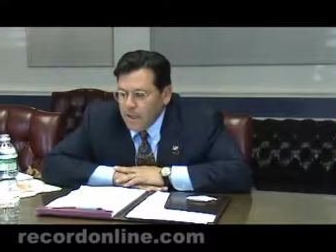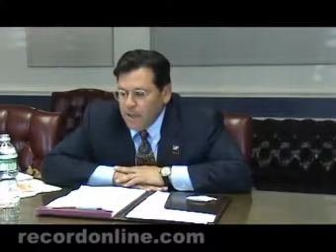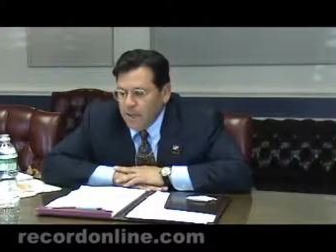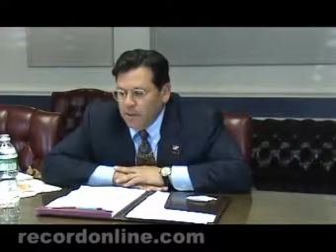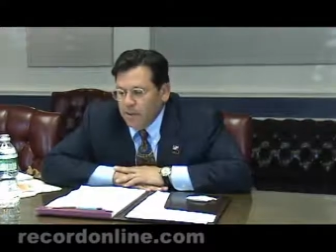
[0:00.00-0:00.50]

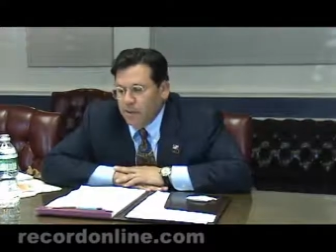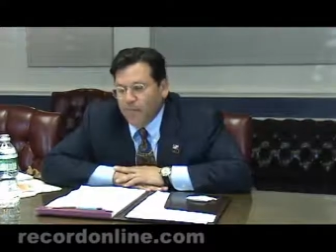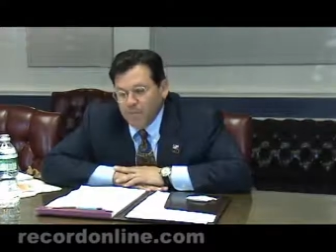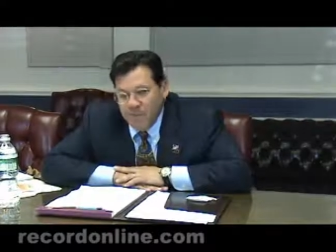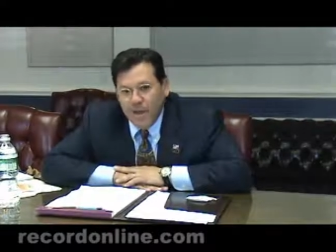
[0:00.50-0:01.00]
Um,
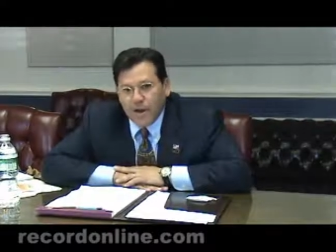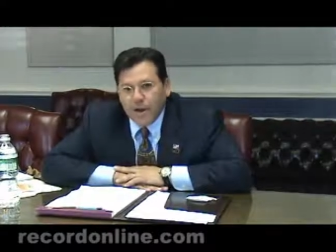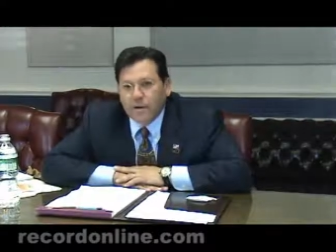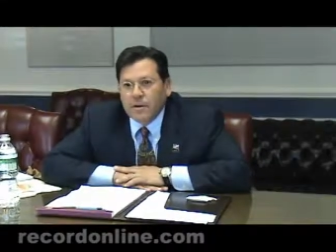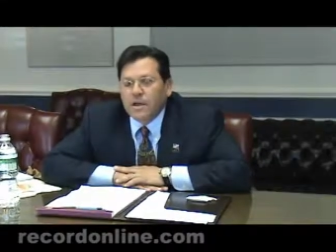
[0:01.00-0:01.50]
from
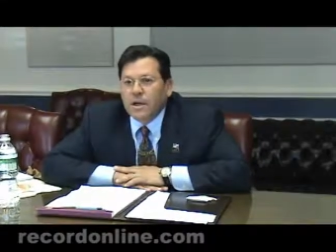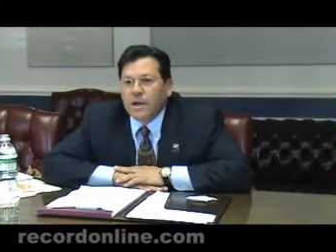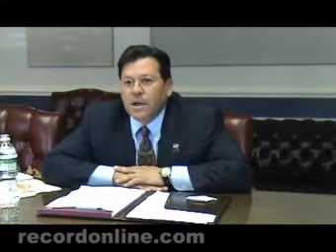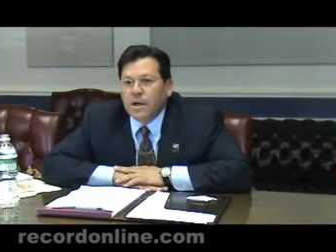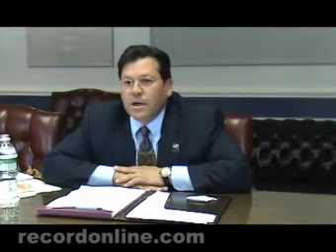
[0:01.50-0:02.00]
there,
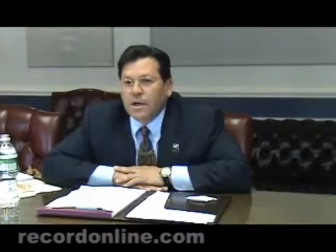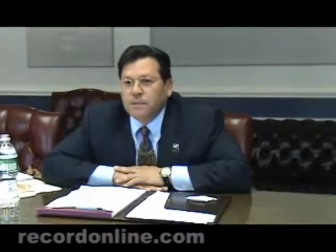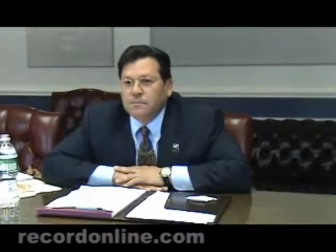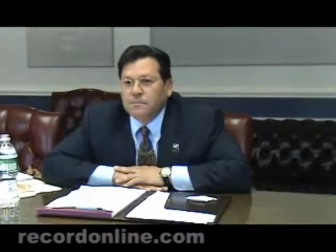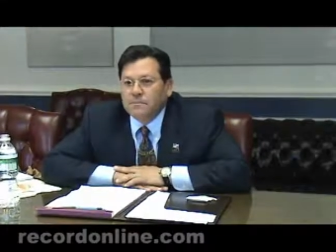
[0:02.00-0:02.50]

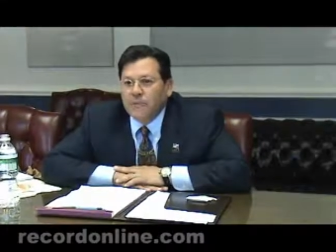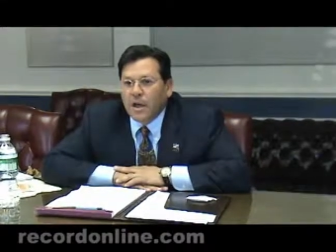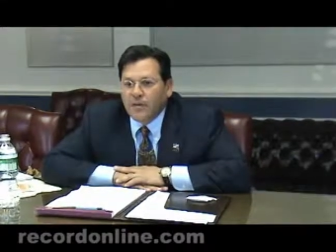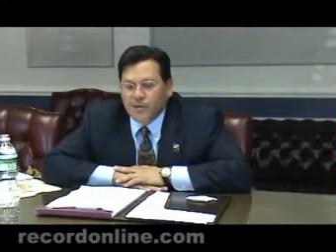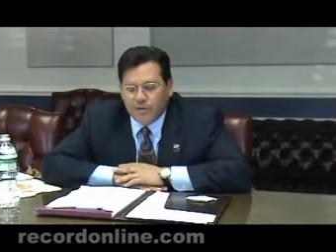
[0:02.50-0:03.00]
um,
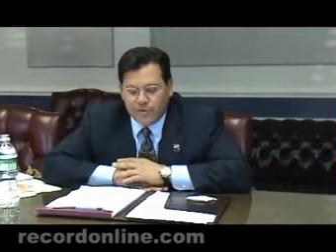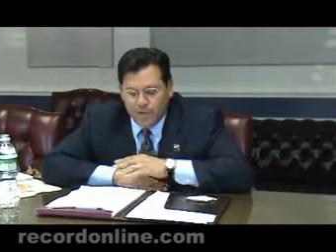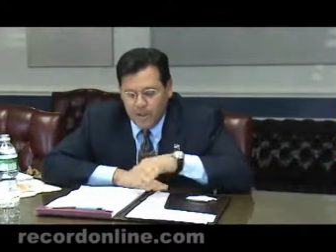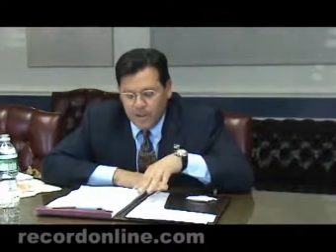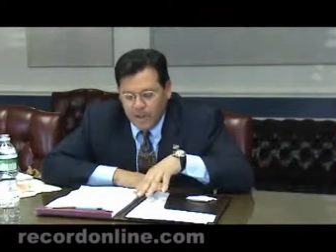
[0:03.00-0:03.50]

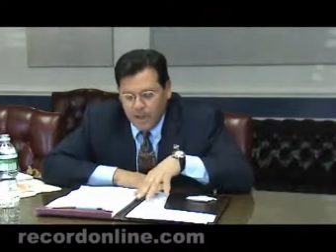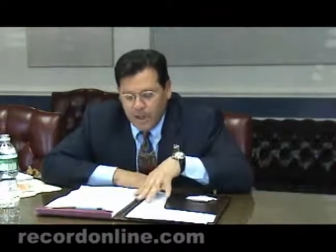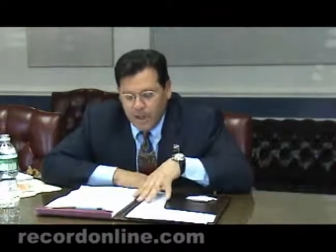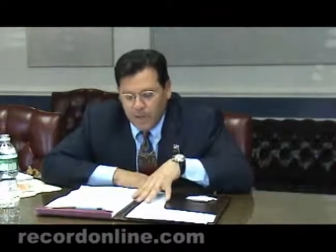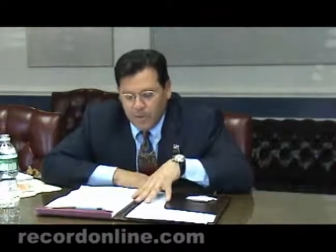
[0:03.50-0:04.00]
obviously,
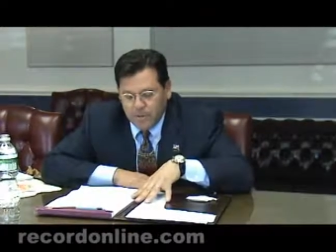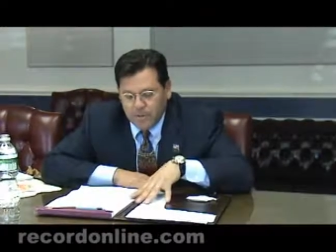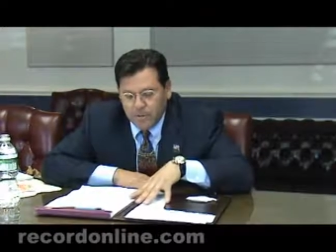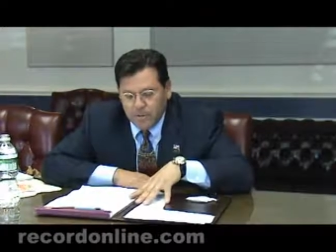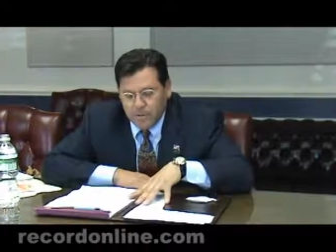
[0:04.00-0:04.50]
I
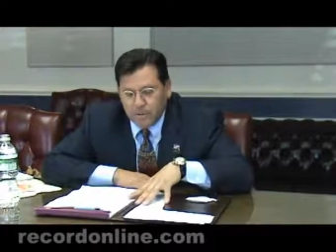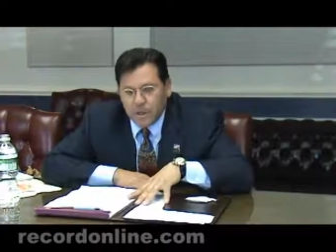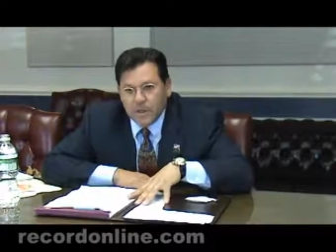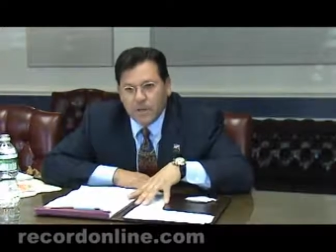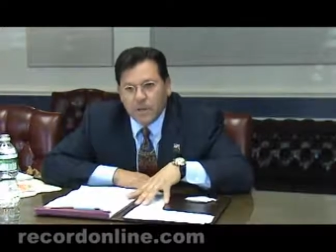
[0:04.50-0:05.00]
went to
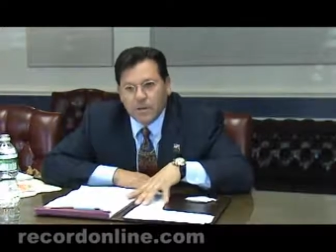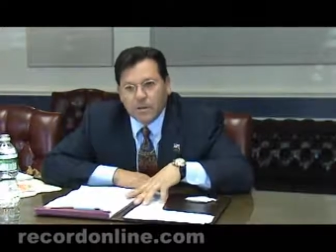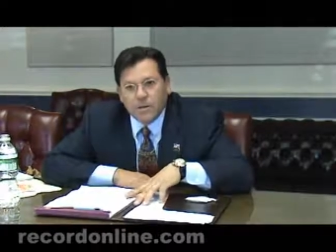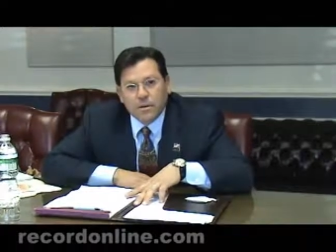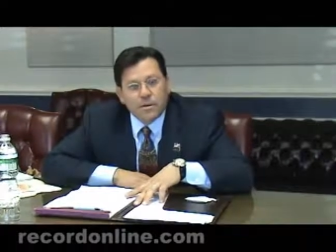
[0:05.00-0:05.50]
the uh,
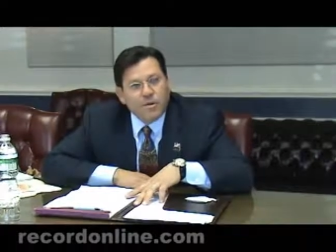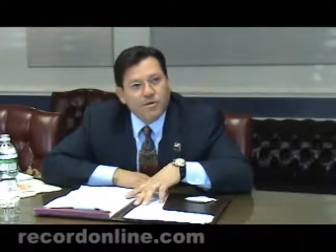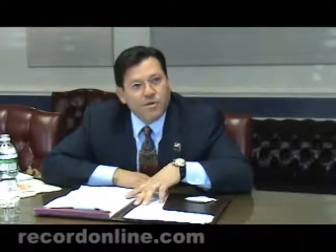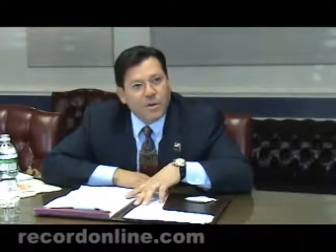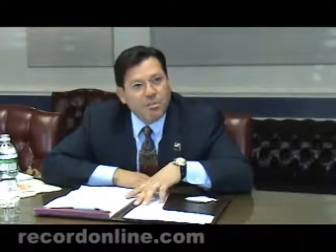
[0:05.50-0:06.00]

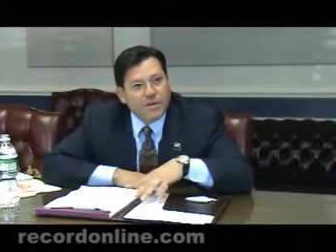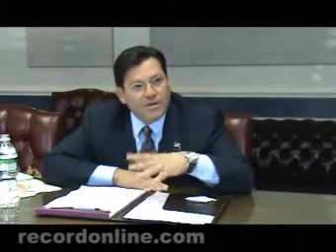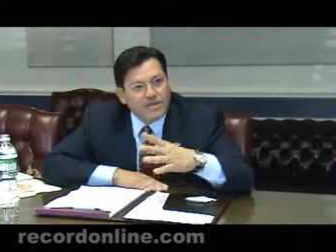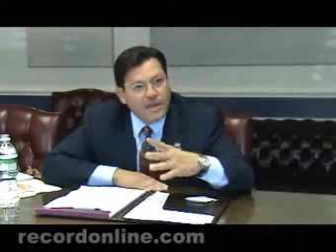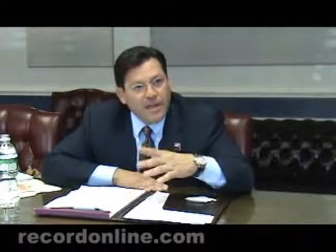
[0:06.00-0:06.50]

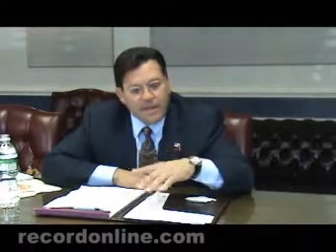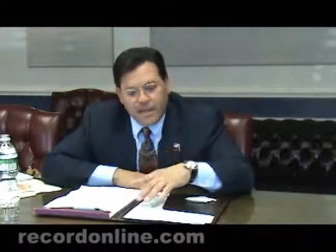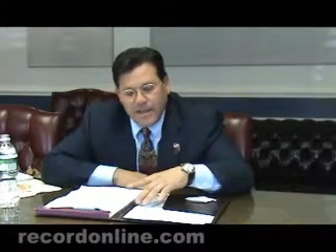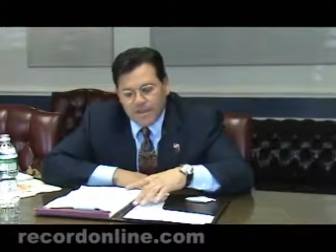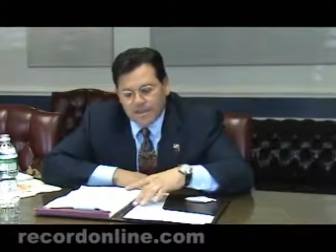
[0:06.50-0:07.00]
Republican side, and
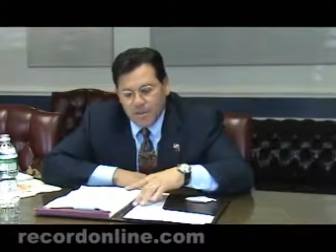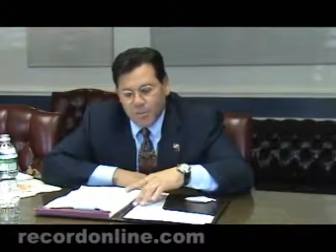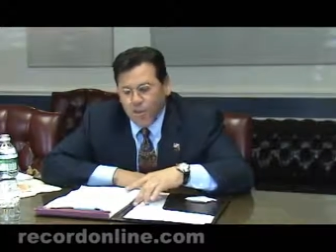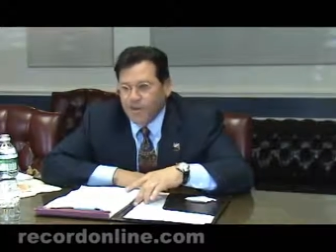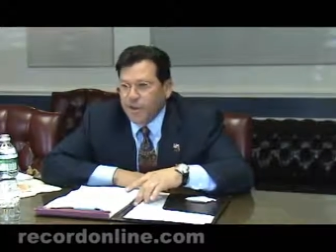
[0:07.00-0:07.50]
I asked them
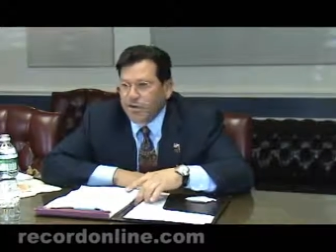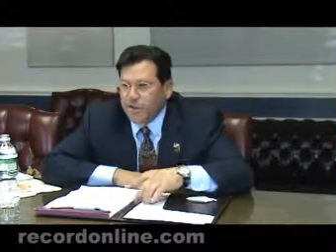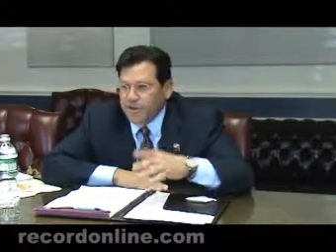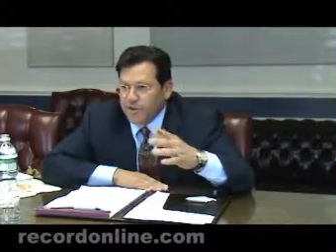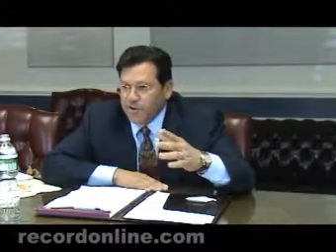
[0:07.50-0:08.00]
what their
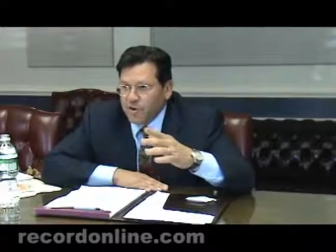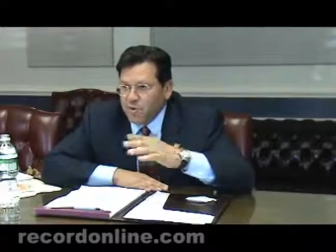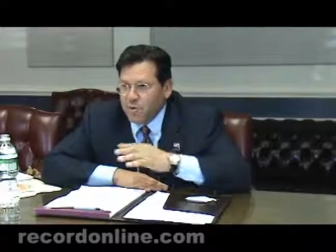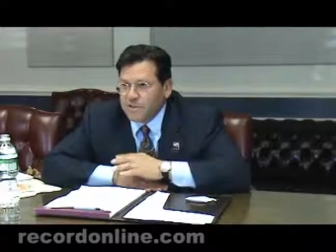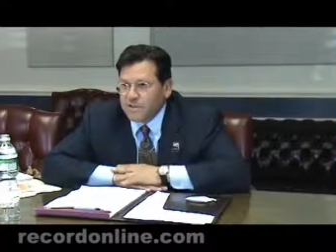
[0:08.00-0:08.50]
criteria
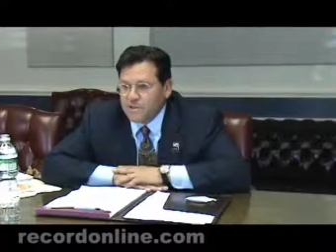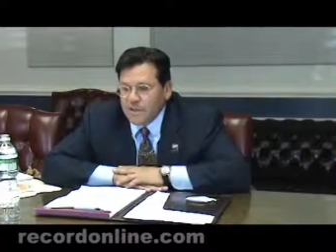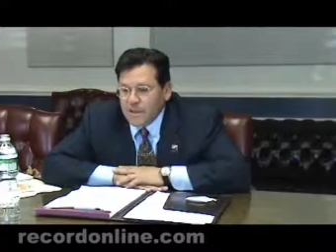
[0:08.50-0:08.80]
was.